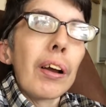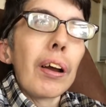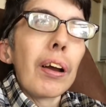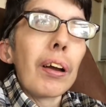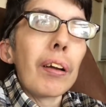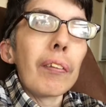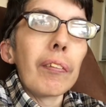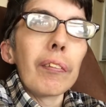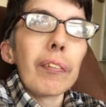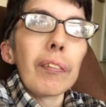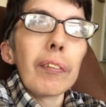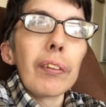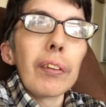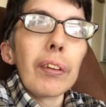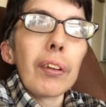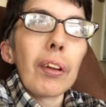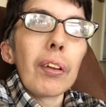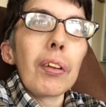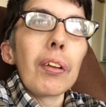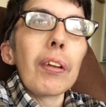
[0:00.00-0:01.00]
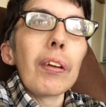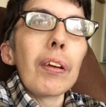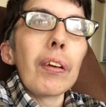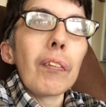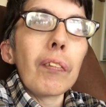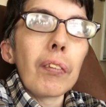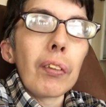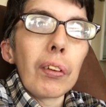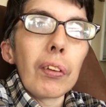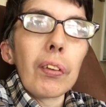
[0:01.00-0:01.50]
And that, it
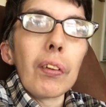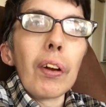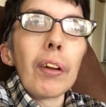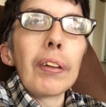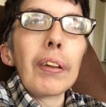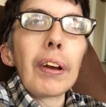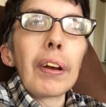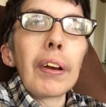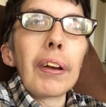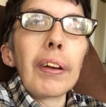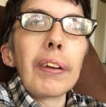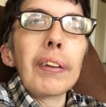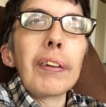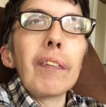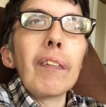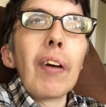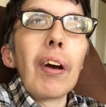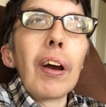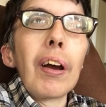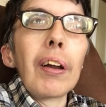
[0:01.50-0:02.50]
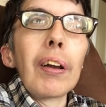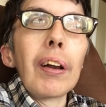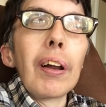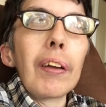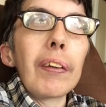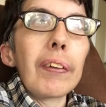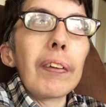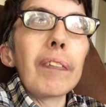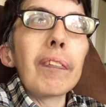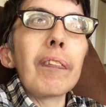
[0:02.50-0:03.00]
was a thought that came to mind.
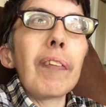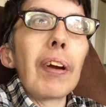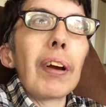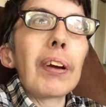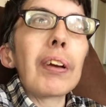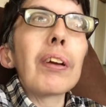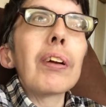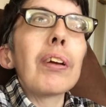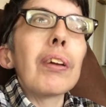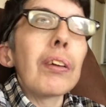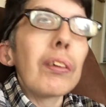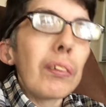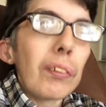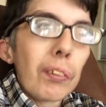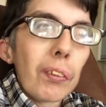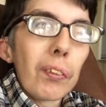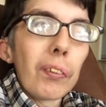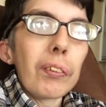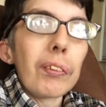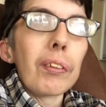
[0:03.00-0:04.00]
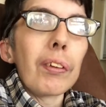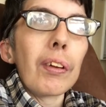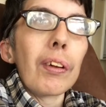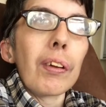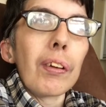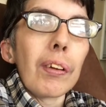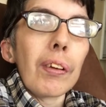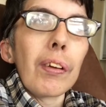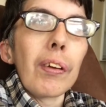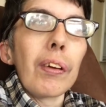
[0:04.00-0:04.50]
I suspect, well,
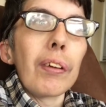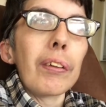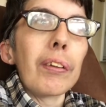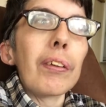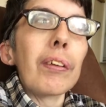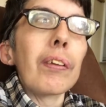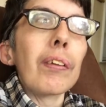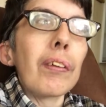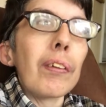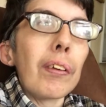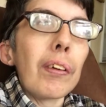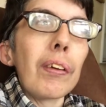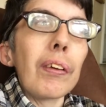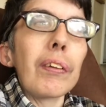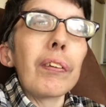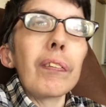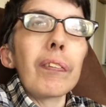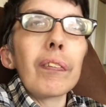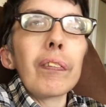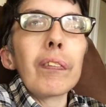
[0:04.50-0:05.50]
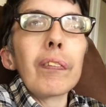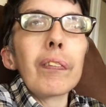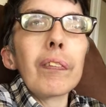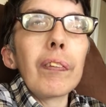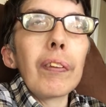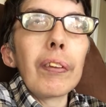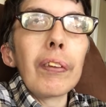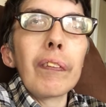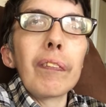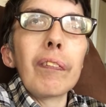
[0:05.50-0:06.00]
it is
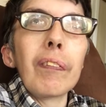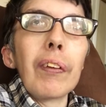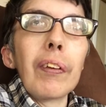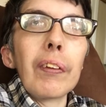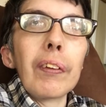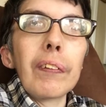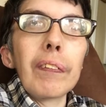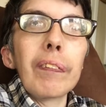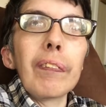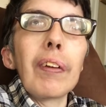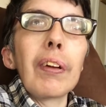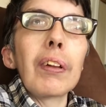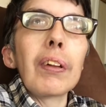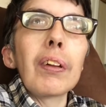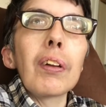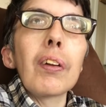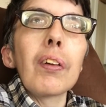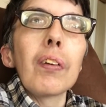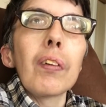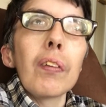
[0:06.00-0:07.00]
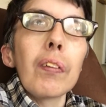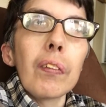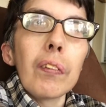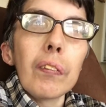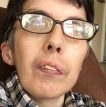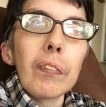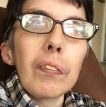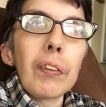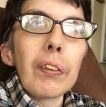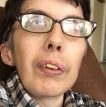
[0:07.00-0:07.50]
in the spirit, but
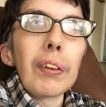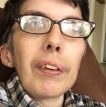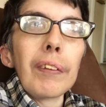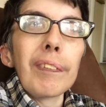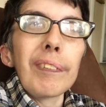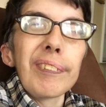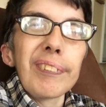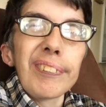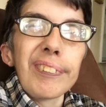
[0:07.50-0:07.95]
we'll see.